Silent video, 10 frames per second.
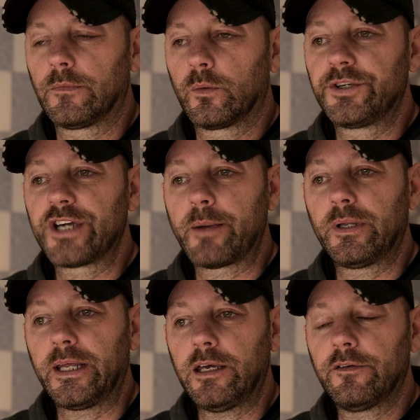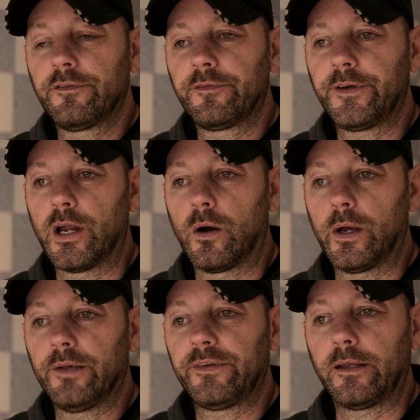which I believe, you know,
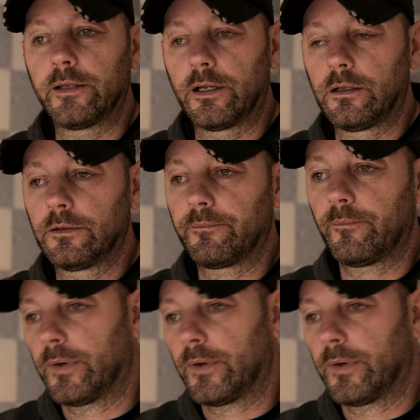is a little